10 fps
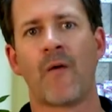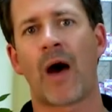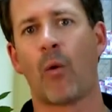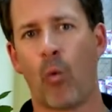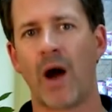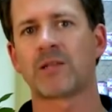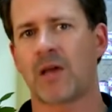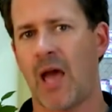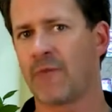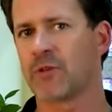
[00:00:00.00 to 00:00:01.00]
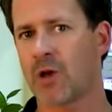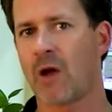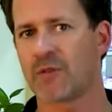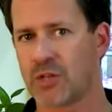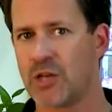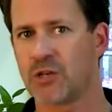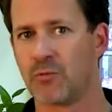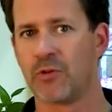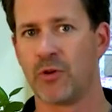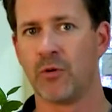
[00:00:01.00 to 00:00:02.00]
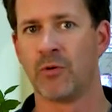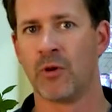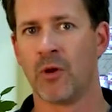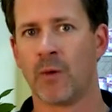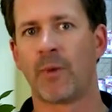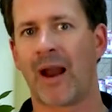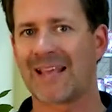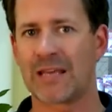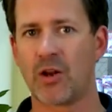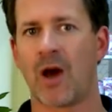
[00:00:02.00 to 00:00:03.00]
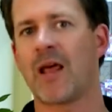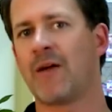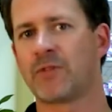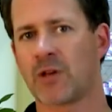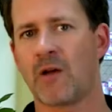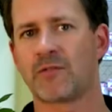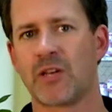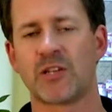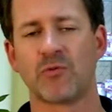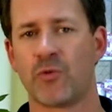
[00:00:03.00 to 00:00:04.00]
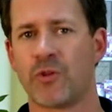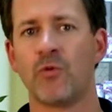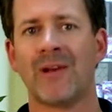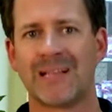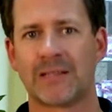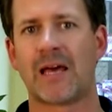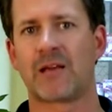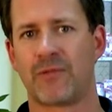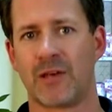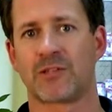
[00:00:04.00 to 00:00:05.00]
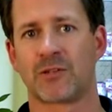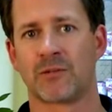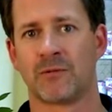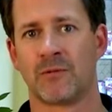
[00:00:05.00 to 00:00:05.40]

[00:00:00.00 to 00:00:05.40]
I want to have this conversation with you, but I cannot have this conversation with you like this.